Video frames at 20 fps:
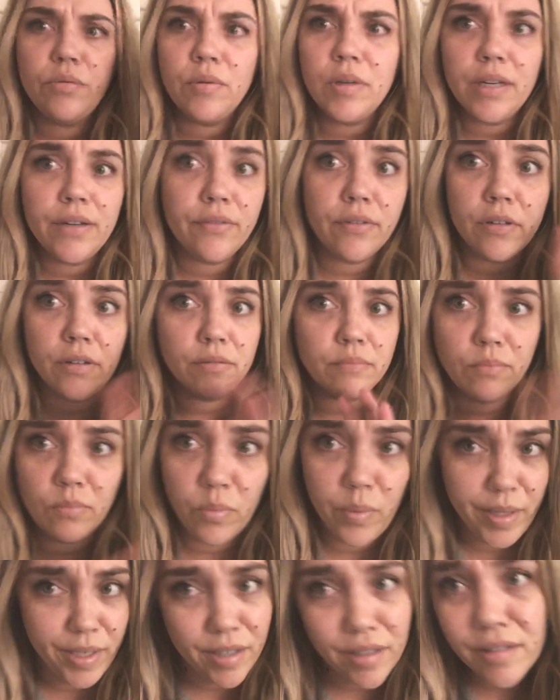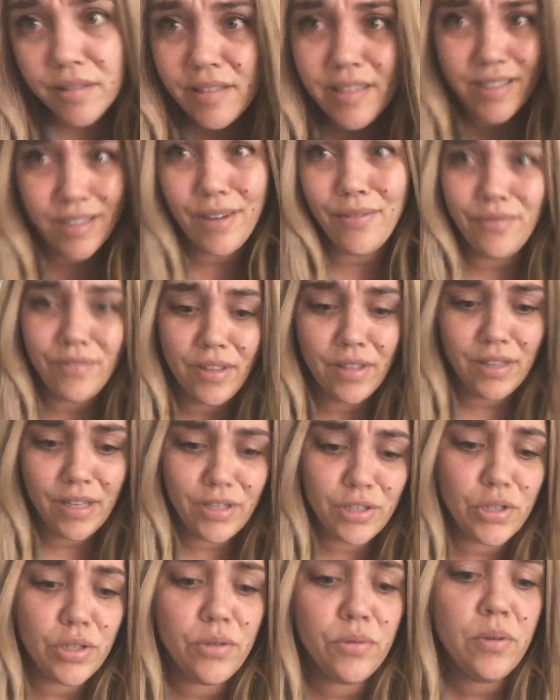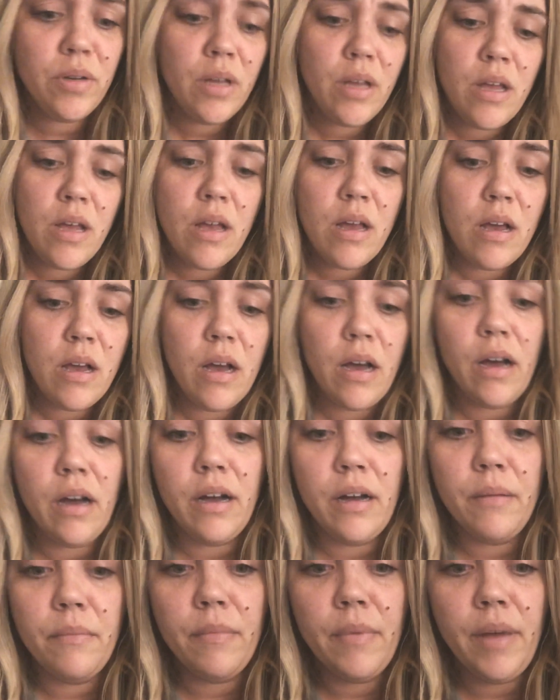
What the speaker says: whatever weird stuff that they do. And